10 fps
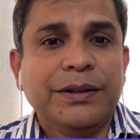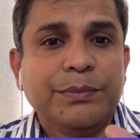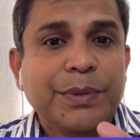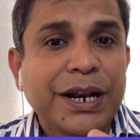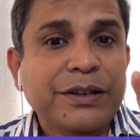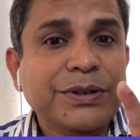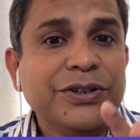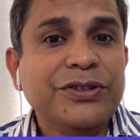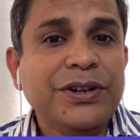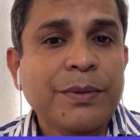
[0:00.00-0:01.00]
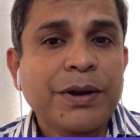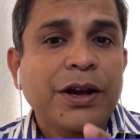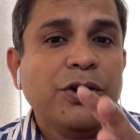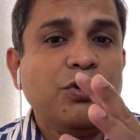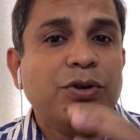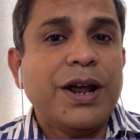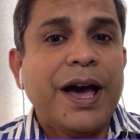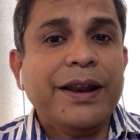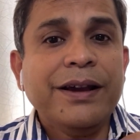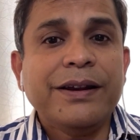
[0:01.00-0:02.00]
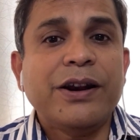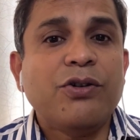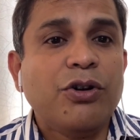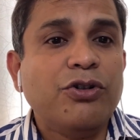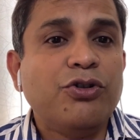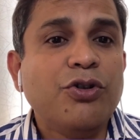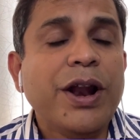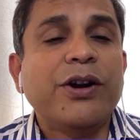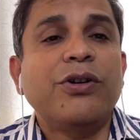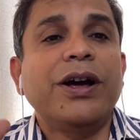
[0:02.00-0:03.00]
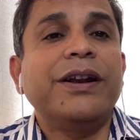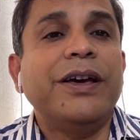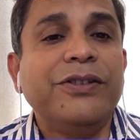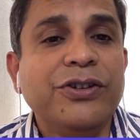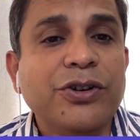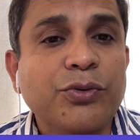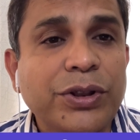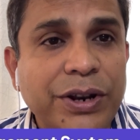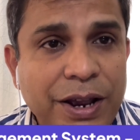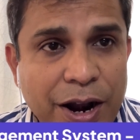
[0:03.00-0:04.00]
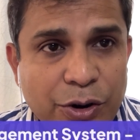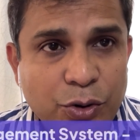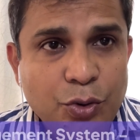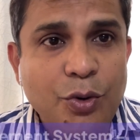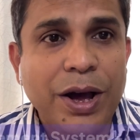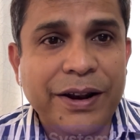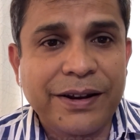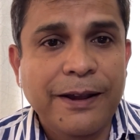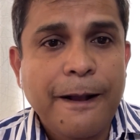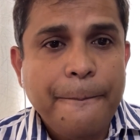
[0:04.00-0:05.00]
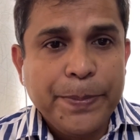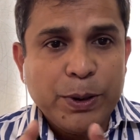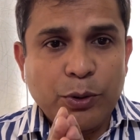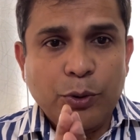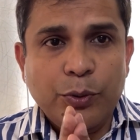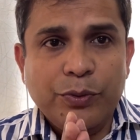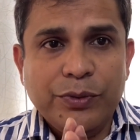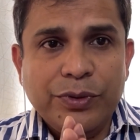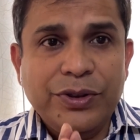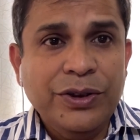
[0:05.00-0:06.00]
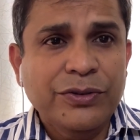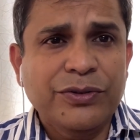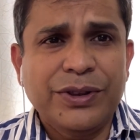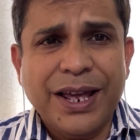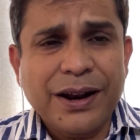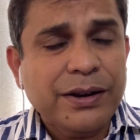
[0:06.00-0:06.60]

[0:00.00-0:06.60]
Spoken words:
management system to direct and control an organization with regard to quality. So these, there are